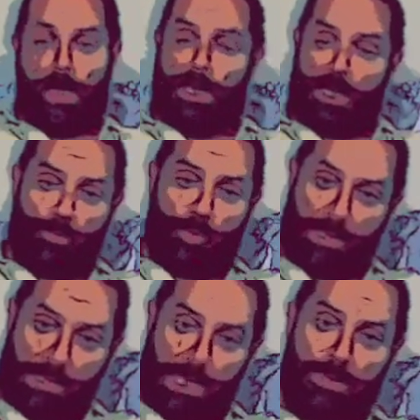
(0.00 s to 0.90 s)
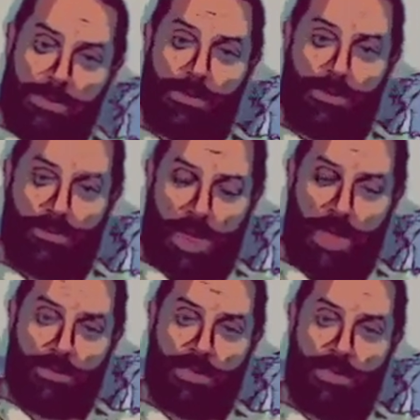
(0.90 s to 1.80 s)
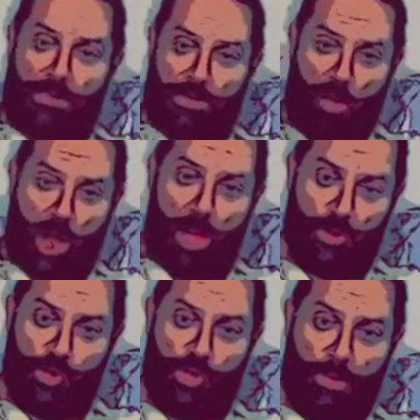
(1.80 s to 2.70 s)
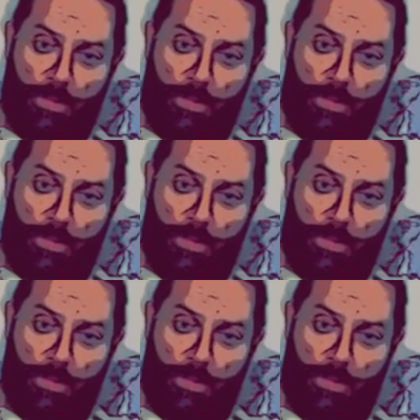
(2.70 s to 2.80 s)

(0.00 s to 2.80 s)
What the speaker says: is precisely that. It is knowledge